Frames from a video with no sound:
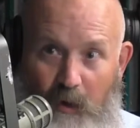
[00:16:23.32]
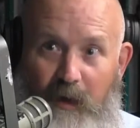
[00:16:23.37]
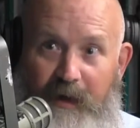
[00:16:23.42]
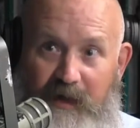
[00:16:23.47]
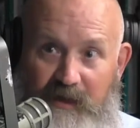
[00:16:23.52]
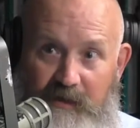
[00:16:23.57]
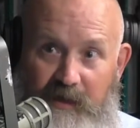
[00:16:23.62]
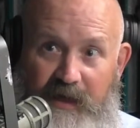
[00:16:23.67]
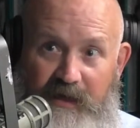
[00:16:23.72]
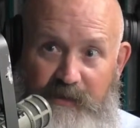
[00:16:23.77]
Like
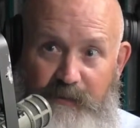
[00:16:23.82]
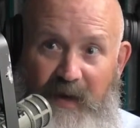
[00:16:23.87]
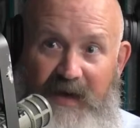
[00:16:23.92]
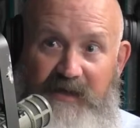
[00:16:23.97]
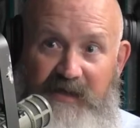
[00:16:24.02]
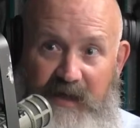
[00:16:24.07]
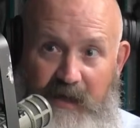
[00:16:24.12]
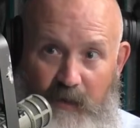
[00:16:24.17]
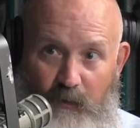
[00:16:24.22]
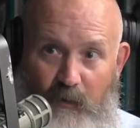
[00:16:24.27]
it's
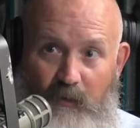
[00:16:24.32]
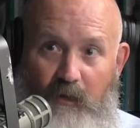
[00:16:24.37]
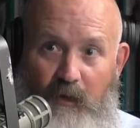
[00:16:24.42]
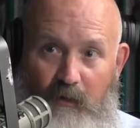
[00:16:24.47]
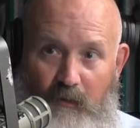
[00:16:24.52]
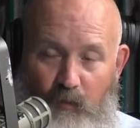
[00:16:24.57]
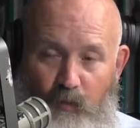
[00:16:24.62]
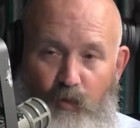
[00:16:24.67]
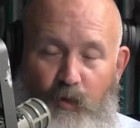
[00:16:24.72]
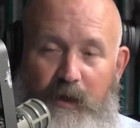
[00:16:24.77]
based in
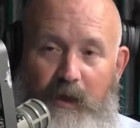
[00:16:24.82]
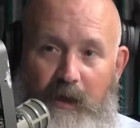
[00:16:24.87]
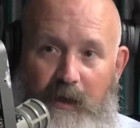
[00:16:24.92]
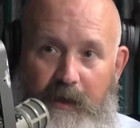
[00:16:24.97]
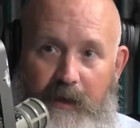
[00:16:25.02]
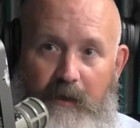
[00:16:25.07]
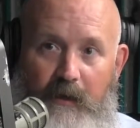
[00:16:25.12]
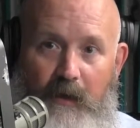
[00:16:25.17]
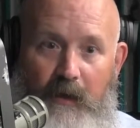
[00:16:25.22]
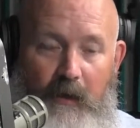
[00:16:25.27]
a
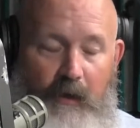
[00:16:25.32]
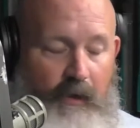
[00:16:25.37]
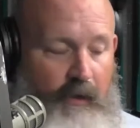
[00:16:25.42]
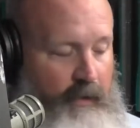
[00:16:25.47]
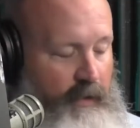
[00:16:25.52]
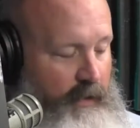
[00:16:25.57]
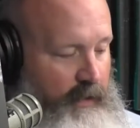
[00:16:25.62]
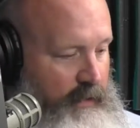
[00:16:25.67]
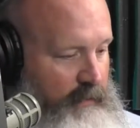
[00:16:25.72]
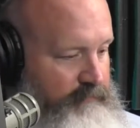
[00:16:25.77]
really
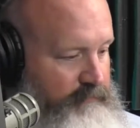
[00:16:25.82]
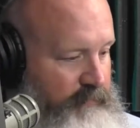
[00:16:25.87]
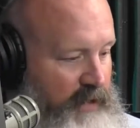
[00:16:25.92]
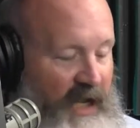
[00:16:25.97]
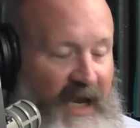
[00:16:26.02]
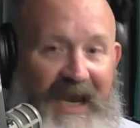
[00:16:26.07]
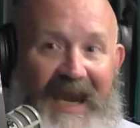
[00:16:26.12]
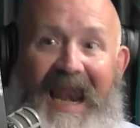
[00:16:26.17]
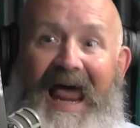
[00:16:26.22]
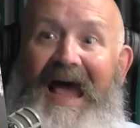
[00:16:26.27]

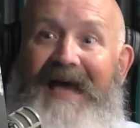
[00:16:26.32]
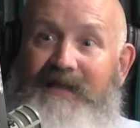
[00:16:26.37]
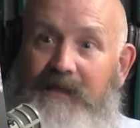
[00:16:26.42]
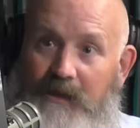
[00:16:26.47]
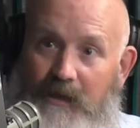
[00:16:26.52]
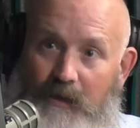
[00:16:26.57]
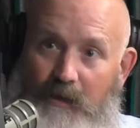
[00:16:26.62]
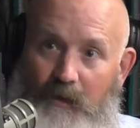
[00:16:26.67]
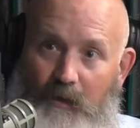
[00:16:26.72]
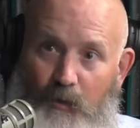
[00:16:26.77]

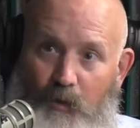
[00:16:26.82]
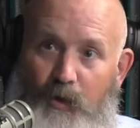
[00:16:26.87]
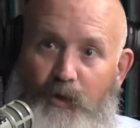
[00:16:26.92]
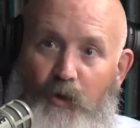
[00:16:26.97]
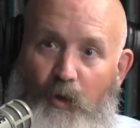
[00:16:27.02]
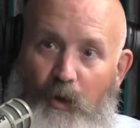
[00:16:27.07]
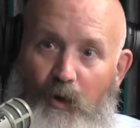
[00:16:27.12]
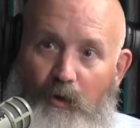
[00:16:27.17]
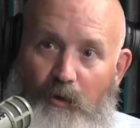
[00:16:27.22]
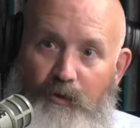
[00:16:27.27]
classical
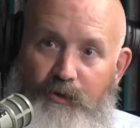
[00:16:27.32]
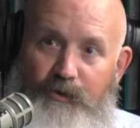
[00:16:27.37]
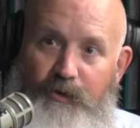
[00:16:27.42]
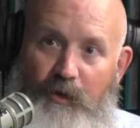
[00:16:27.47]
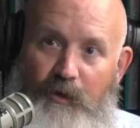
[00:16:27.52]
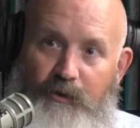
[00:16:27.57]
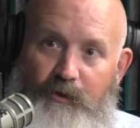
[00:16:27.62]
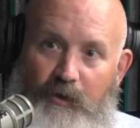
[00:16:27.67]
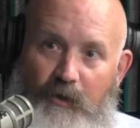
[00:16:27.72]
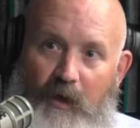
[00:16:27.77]
rhetorical
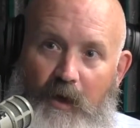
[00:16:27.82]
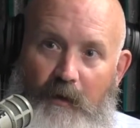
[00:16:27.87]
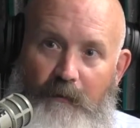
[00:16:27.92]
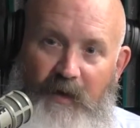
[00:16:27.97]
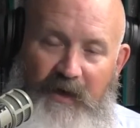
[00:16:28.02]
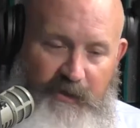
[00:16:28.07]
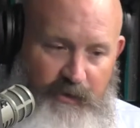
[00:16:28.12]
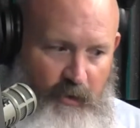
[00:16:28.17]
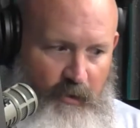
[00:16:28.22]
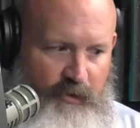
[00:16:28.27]
structure.
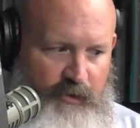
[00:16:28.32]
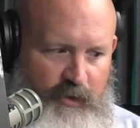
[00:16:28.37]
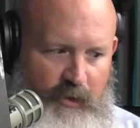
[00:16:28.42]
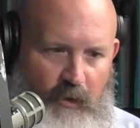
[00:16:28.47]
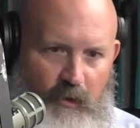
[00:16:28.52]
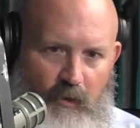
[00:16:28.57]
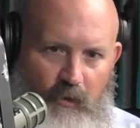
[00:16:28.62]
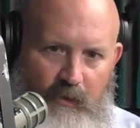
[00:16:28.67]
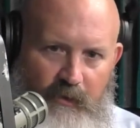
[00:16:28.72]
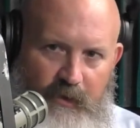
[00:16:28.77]
But it's
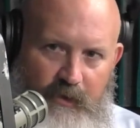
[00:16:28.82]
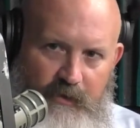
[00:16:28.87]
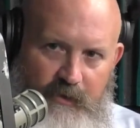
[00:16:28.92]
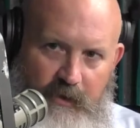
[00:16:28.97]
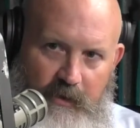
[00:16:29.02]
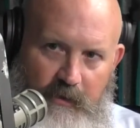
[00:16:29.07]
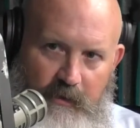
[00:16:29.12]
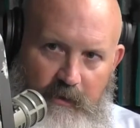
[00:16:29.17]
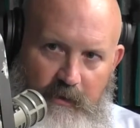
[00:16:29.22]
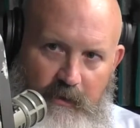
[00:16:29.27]
also
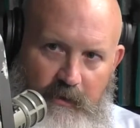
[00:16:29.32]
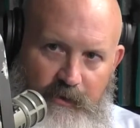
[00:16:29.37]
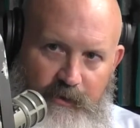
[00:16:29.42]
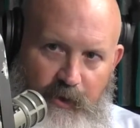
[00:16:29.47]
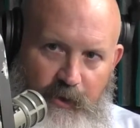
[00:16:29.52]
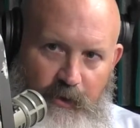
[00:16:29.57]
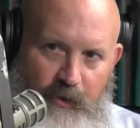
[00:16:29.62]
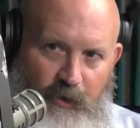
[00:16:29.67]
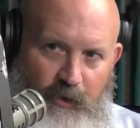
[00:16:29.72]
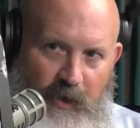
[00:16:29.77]
so
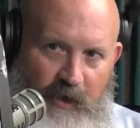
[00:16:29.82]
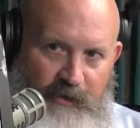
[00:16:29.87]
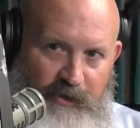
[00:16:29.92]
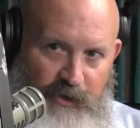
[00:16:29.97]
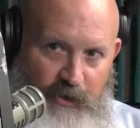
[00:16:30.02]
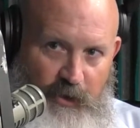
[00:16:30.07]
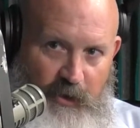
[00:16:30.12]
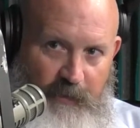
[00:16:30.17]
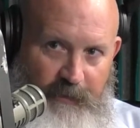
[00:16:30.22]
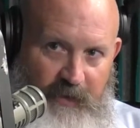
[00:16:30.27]
you're not
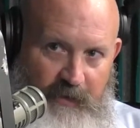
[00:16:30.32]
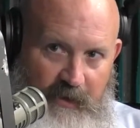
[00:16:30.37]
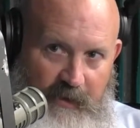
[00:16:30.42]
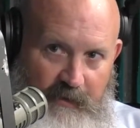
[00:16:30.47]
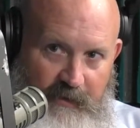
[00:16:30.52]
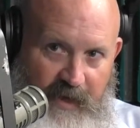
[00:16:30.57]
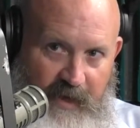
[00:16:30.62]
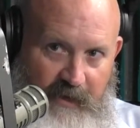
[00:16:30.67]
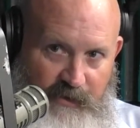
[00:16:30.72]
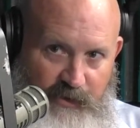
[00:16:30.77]
just talking about
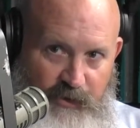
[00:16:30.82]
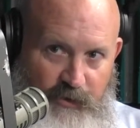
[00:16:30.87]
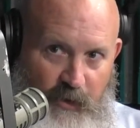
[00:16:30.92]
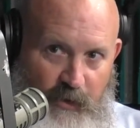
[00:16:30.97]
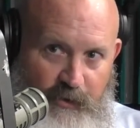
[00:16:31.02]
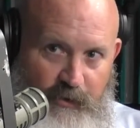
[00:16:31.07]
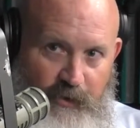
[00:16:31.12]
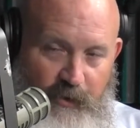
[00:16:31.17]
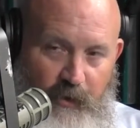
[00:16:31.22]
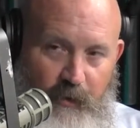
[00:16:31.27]
that
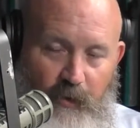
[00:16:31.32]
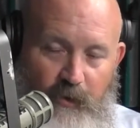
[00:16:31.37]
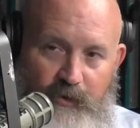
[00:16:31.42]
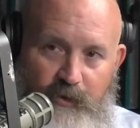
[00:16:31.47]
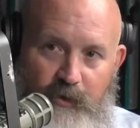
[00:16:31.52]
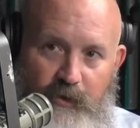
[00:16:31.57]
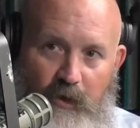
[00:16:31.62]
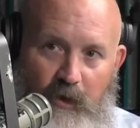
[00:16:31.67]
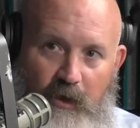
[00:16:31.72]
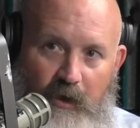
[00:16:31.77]
structure. You're
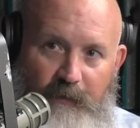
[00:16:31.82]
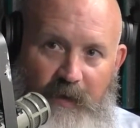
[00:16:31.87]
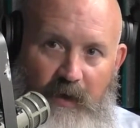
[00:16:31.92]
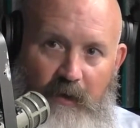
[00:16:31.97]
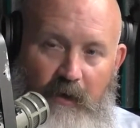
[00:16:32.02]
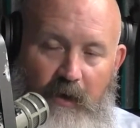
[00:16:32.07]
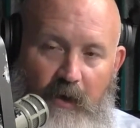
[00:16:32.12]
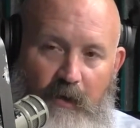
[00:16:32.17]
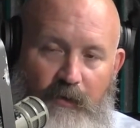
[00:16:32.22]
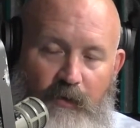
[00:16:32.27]
also talking
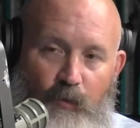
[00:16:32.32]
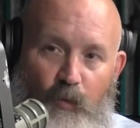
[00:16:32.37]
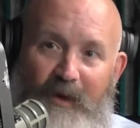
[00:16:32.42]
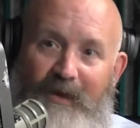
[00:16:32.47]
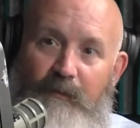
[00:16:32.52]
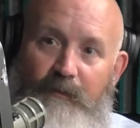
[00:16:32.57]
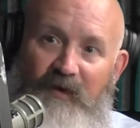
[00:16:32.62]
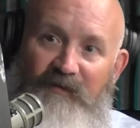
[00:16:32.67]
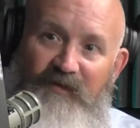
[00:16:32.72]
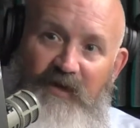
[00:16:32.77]
about the
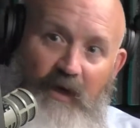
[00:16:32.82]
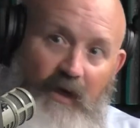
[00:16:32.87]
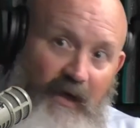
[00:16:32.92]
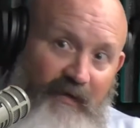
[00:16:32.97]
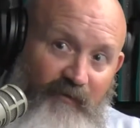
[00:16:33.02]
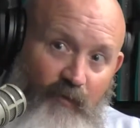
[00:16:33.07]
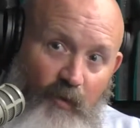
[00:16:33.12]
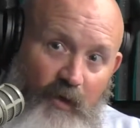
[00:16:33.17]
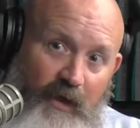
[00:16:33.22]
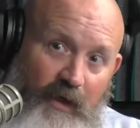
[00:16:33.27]
rhythm of
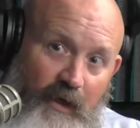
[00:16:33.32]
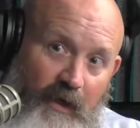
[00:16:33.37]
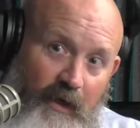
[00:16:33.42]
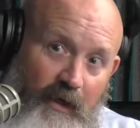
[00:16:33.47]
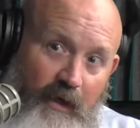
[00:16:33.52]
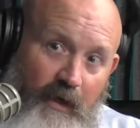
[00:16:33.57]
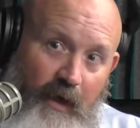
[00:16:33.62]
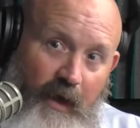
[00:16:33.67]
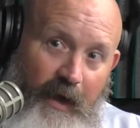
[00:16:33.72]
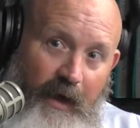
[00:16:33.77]
delivery
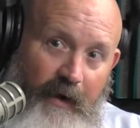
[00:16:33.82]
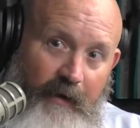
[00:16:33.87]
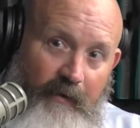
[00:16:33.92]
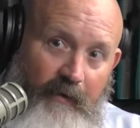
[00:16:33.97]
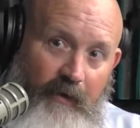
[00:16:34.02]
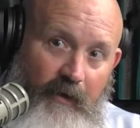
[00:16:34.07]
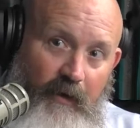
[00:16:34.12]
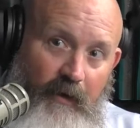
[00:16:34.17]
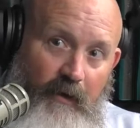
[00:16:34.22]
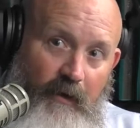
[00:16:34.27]
and
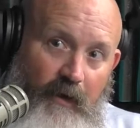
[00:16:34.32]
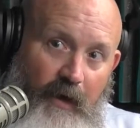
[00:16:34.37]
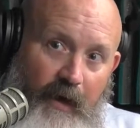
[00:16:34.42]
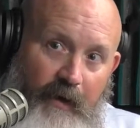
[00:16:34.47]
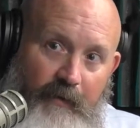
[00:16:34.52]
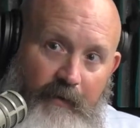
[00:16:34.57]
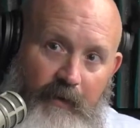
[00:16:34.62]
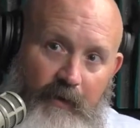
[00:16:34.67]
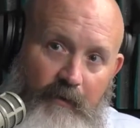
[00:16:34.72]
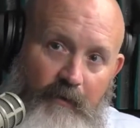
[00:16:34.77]

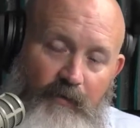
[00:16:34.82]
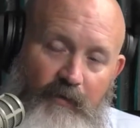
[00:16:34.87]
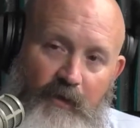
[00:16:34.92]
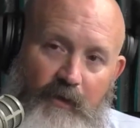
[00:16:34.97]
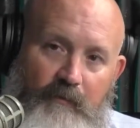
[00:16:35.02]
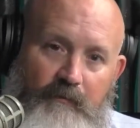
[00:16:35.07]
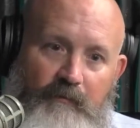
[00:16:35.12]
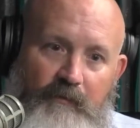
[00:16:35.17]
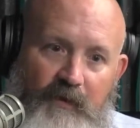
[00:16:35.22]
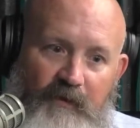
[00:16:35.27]

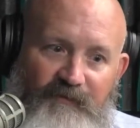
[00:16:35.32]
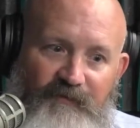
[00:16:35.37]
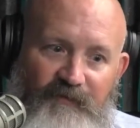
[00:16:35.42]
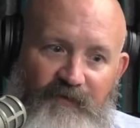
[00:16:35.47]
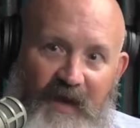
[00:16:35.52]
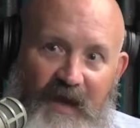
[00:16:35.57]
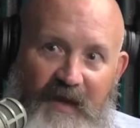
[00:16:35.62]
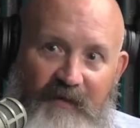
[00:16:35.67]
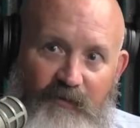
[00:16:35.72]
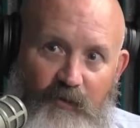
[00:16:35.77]
the
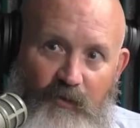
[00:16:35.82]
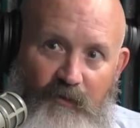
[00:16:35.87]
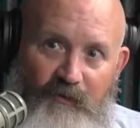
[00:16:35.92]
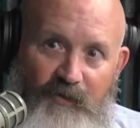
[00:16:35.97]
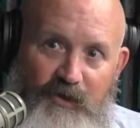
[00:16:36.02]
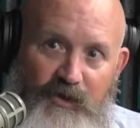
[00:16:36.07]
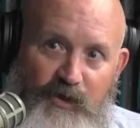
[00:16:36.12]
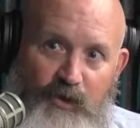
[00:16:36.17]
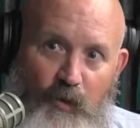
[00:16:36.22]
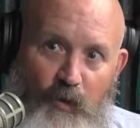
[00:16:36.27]
flavor of
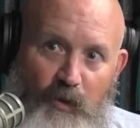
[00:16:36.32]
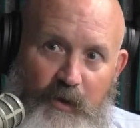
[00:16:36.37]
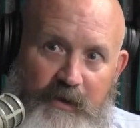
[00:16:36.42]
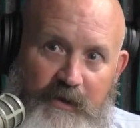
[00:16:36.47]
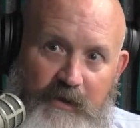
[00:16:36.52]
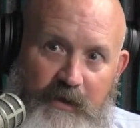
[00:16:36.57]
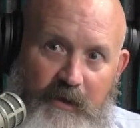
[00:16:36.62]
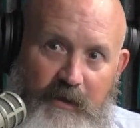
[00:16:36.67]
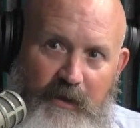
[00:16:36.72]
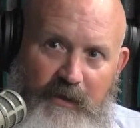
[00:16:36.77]
the
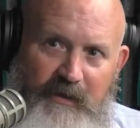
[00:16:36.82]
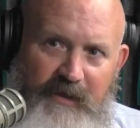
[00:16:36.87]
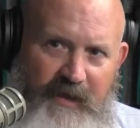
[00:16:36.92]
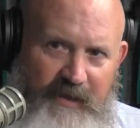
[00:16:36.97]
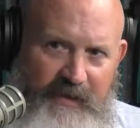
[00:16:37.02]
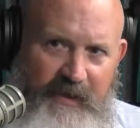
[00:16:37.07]
stories, because it